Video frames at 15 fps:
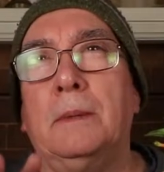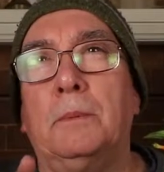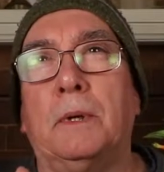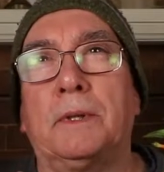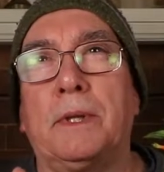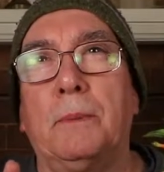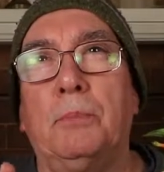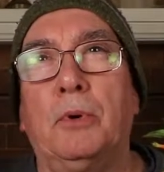
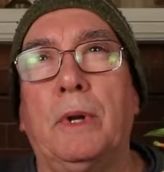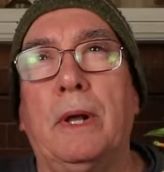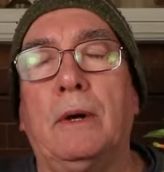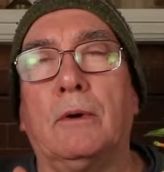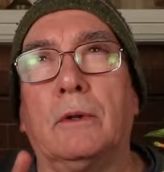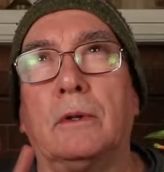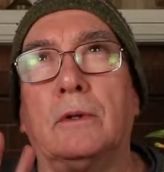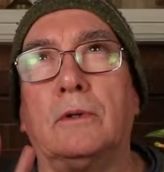but they put
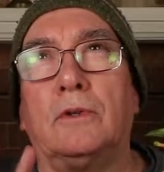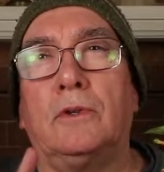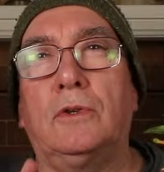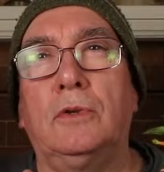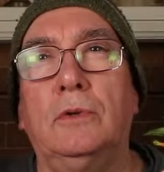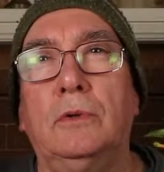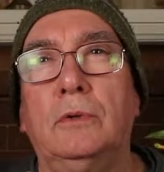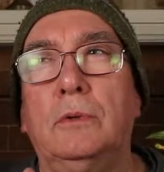out
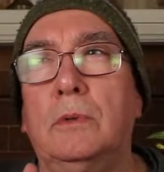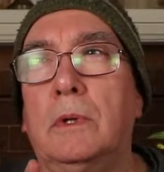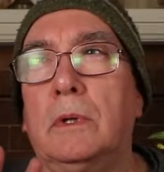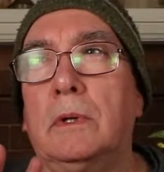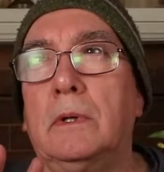2